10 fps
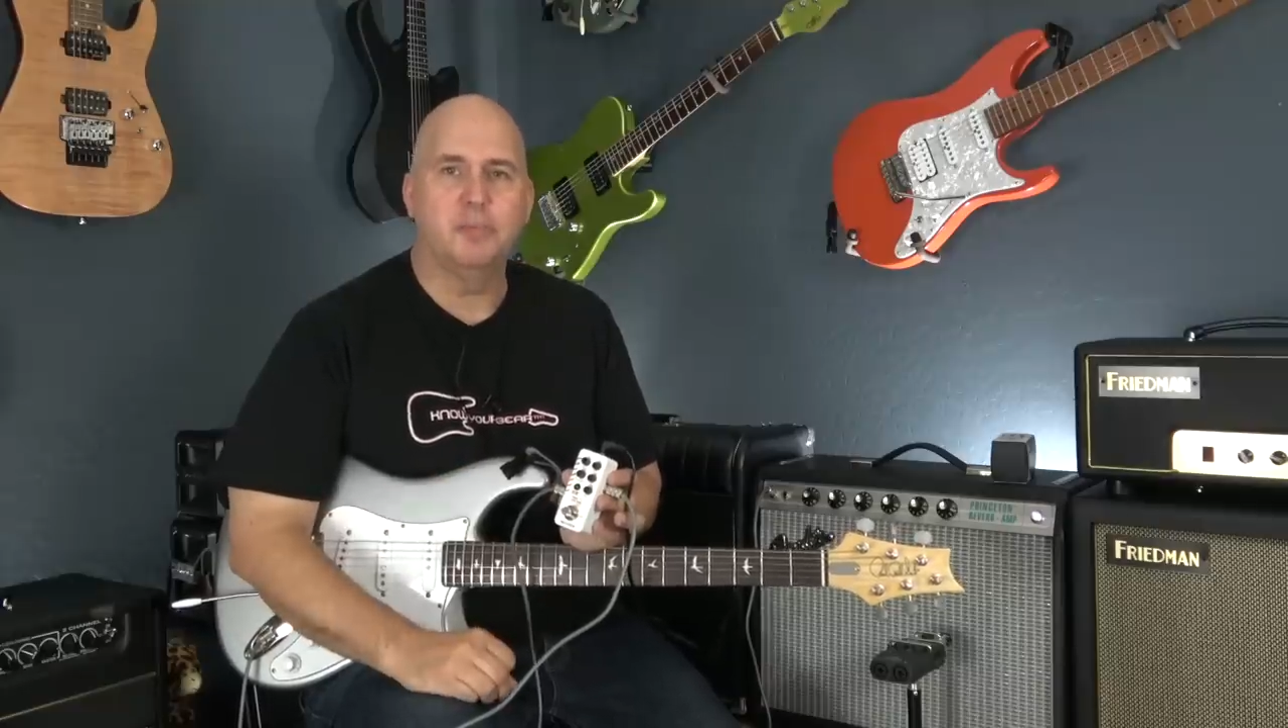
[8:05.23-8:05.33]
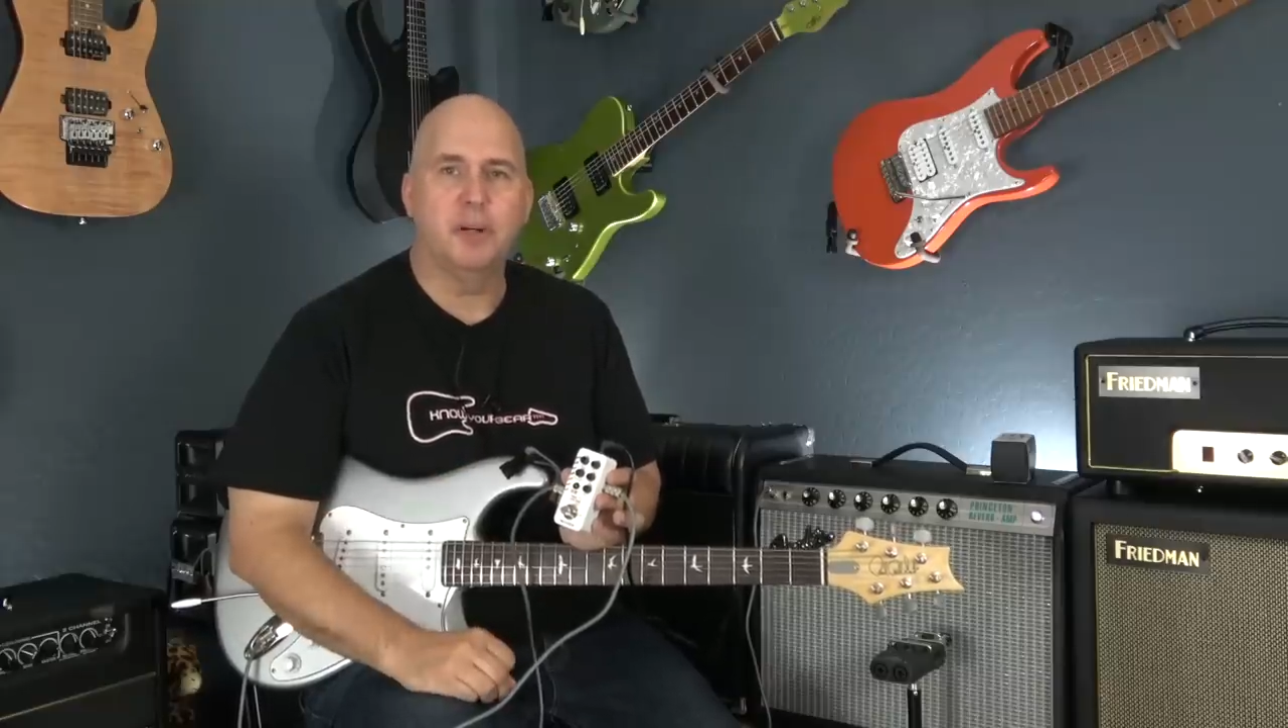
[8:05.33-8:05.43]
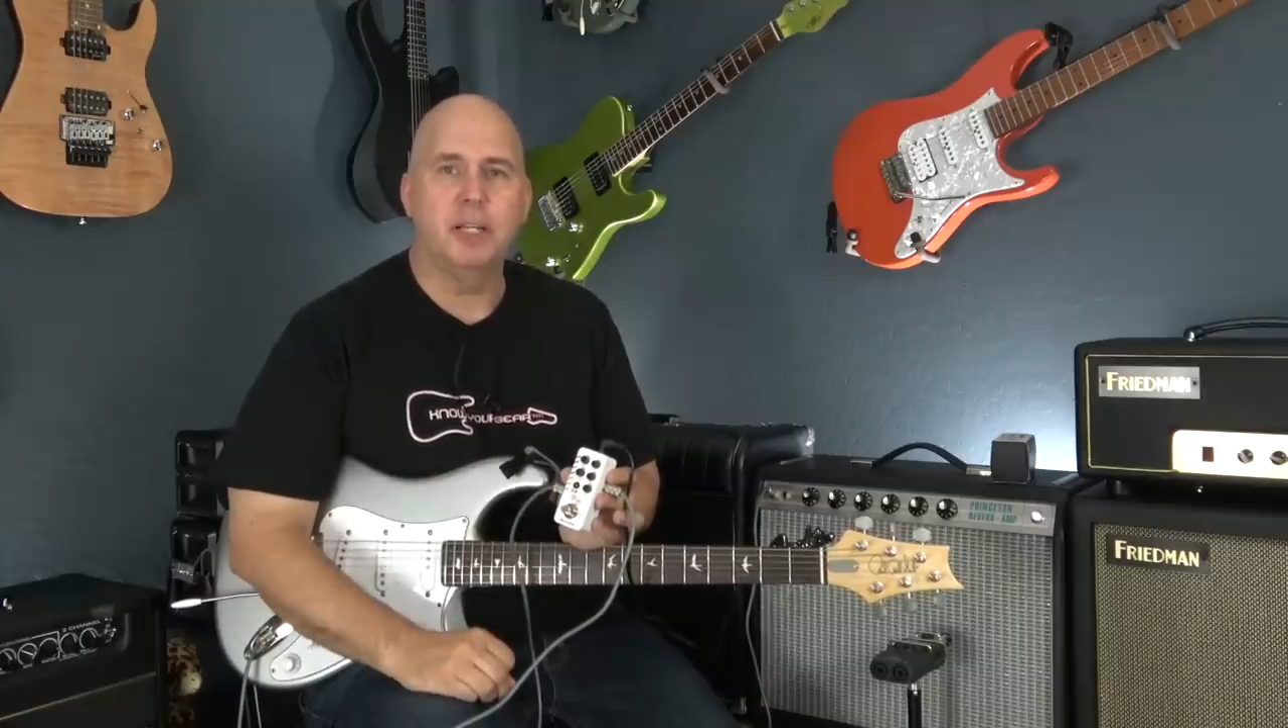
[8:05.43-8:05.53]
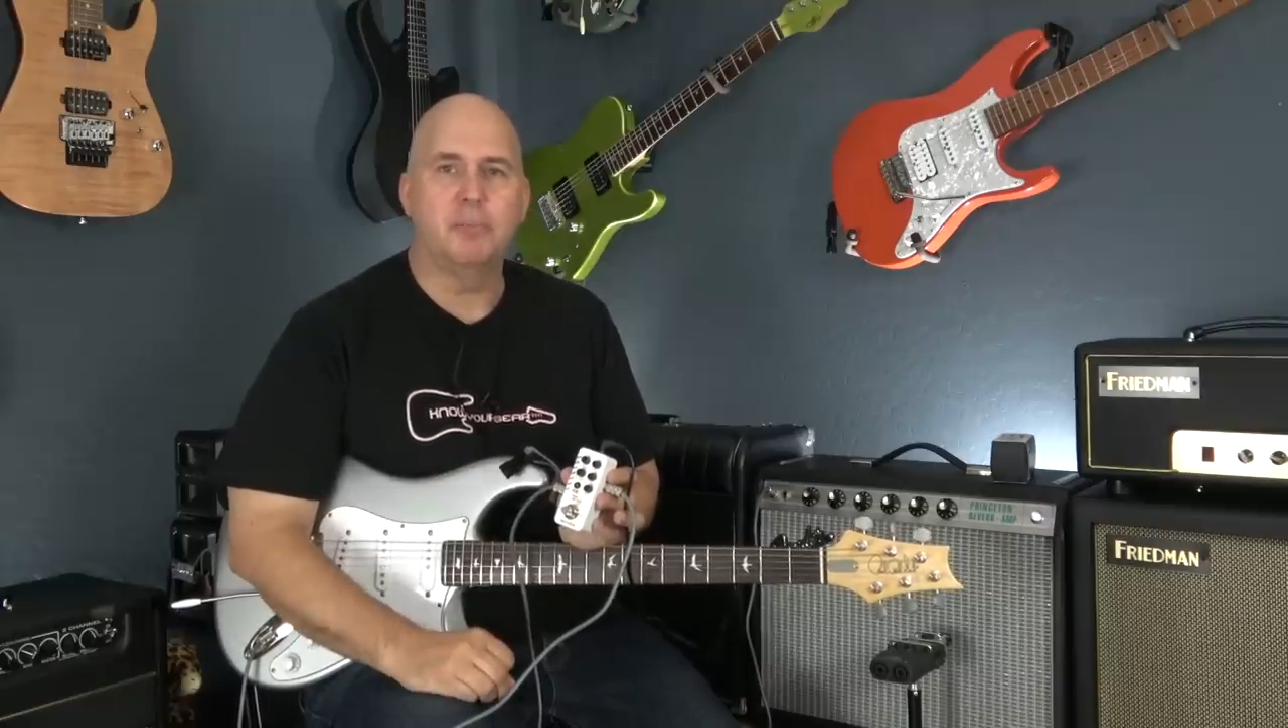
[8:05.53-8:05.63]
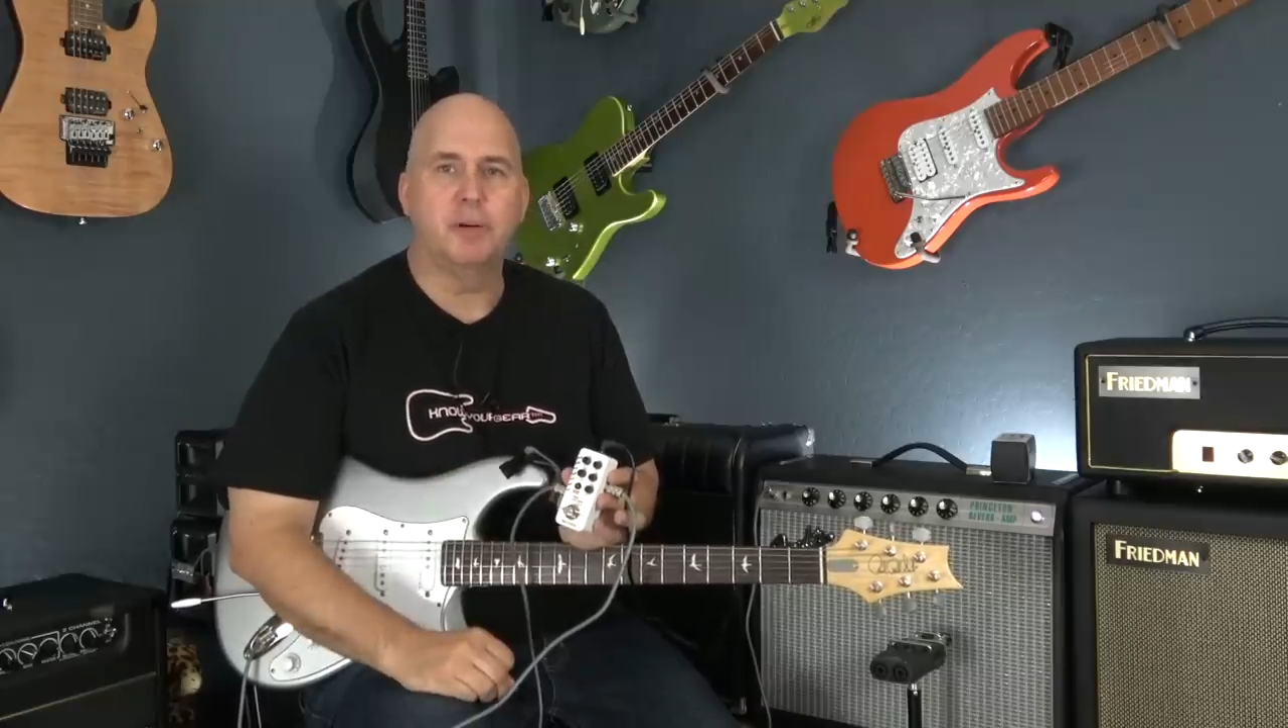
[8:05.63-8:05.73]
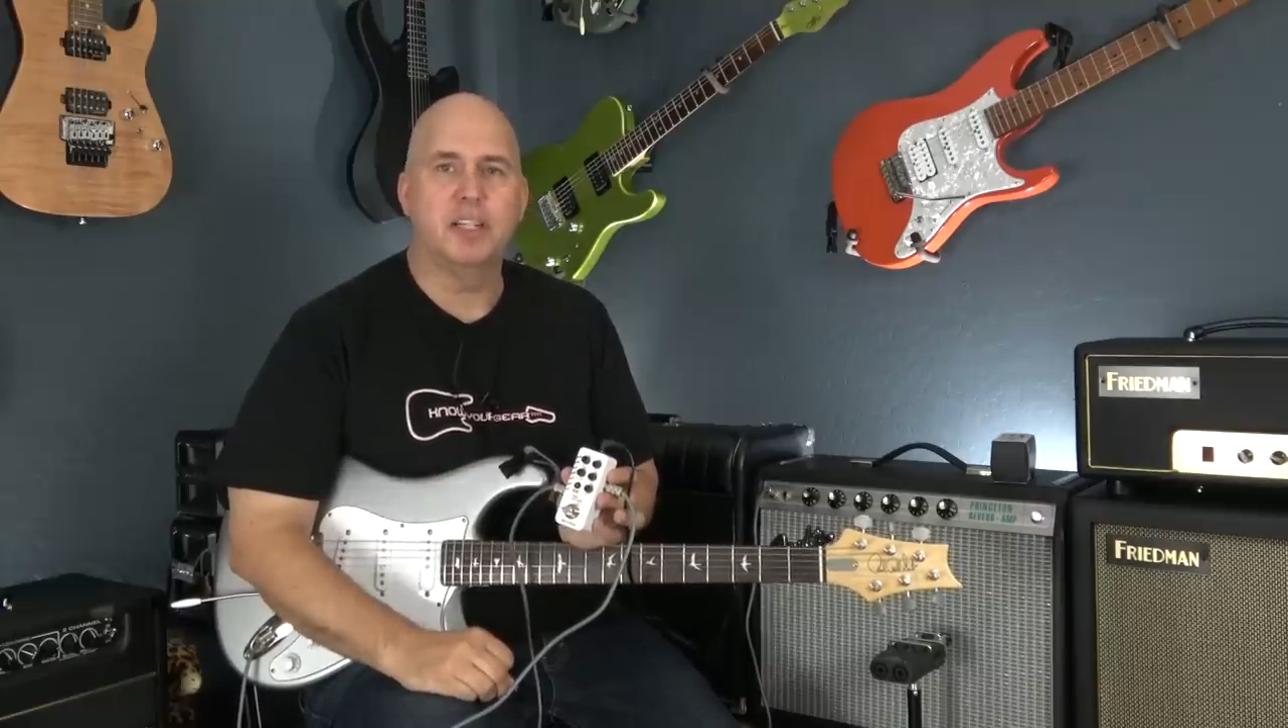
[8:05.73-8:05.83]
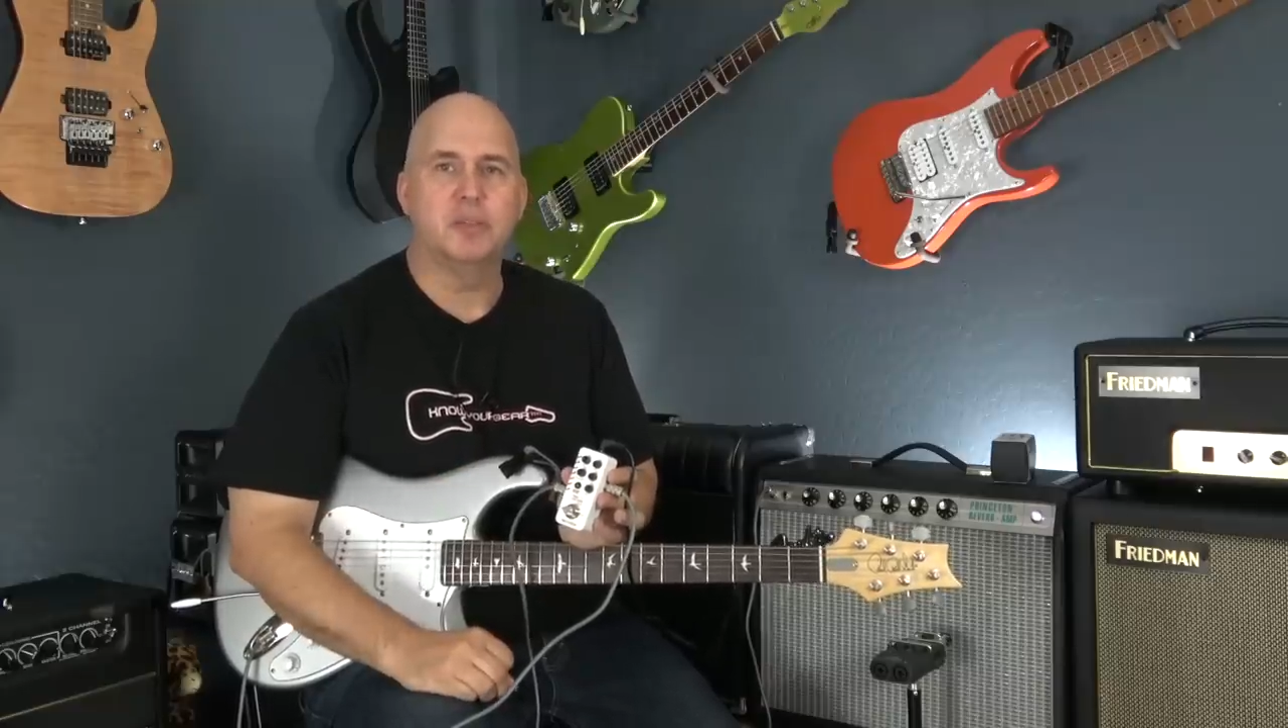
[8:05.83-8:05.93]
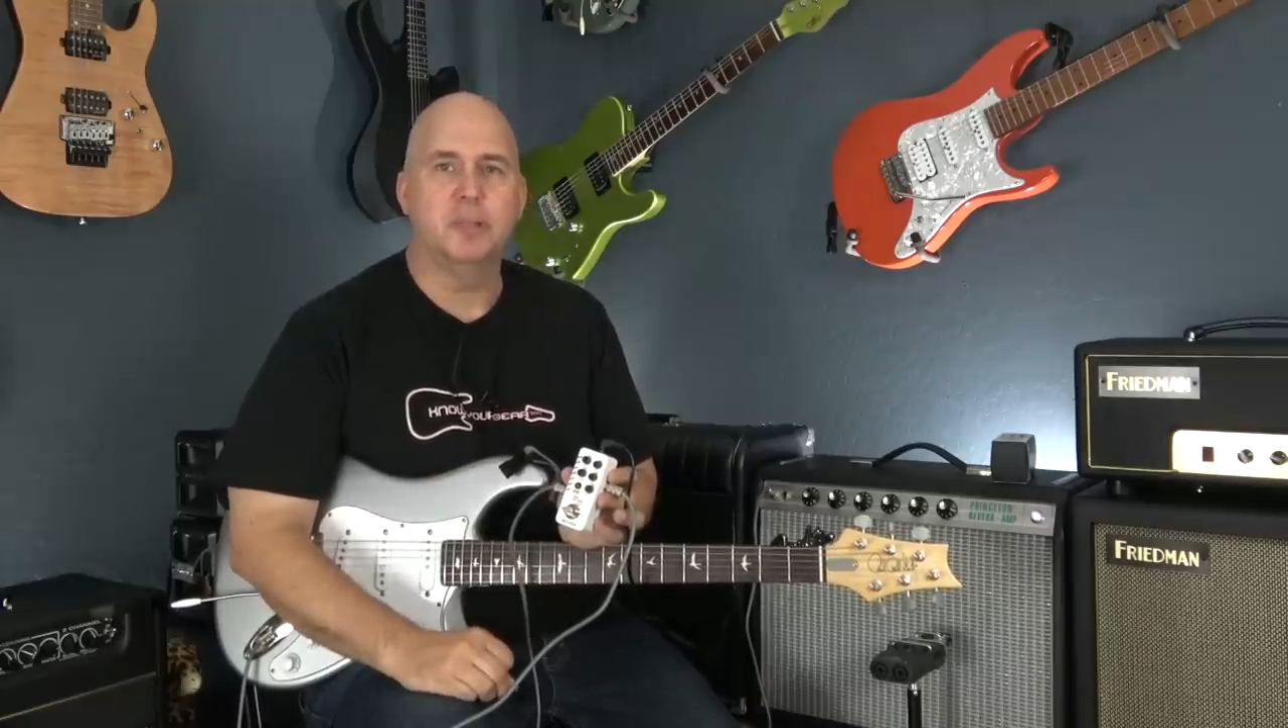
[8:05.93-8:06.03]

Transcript: pretty impressed